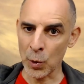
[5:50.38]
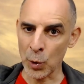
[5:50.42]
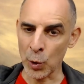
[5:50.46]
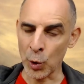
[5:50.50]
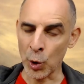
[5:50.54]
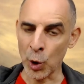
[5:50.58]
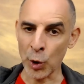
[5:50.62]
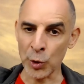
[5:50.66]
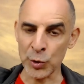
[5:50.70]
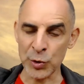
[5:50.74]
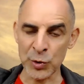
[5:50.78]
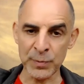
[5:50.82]
Who
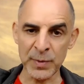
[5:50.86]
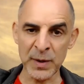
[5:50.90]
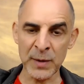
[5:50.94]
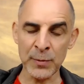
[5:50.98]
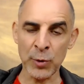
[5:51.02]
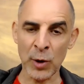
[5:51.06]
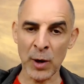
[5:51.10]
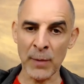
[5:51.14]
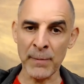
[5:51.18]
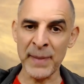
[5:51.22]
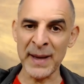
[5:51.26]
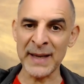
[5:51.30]
go to
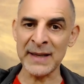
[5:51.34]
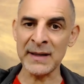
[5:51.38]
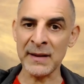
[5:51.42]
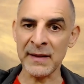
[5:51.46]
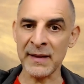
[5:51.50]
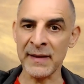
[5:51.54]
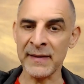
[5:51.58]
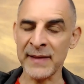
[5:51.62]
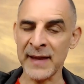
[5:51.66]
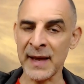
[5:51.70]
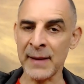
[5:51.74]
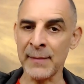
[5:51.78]
people who are better
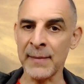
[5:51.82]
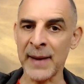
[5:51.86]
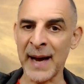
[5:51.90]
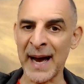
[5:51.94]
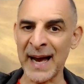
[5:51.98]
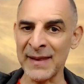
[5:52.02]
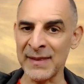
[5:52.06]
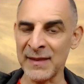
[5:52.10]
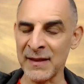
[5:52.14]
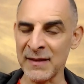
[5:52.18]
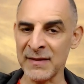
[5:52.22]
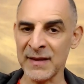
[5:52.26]
than them
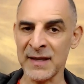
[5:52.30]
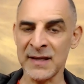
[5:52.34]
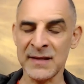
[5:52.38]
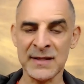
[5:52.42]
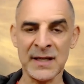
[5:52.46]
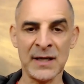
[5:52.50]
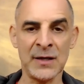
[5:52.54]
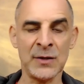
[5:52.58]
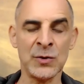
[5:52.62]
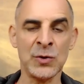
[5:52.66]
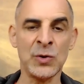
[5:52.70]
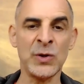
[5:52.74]
at the things
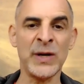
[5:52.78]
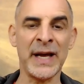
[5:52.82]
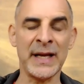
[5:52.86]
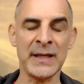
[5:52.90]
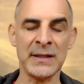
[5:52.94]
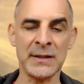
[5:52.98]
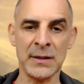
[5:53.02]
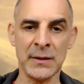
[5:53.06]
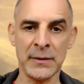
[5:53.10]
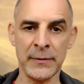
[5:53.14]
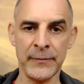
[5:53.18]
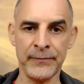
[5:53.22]
they're not good
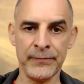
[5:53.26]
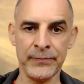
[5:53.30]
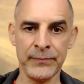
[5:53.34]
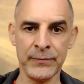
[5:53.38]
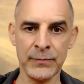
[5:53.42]
at.